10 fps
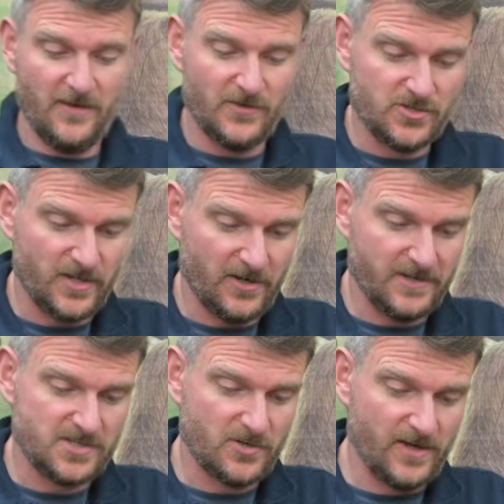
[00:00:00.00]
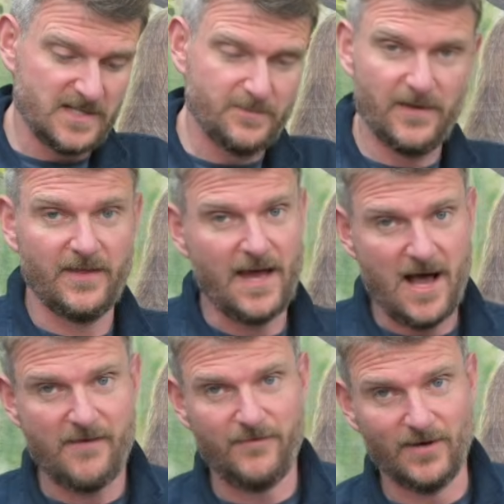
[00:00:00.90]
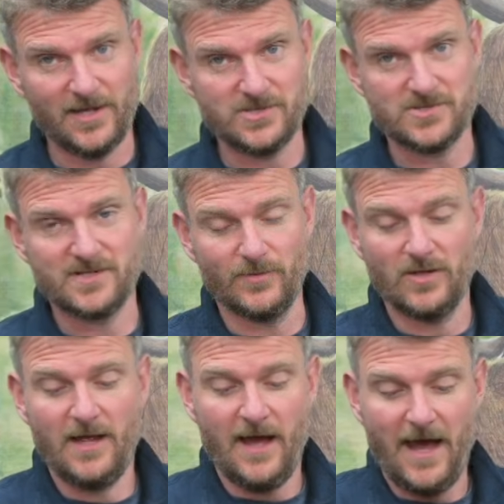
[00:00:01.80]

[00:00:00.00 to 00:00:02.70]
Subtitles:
The trigger is crisp, they are fully adjustable,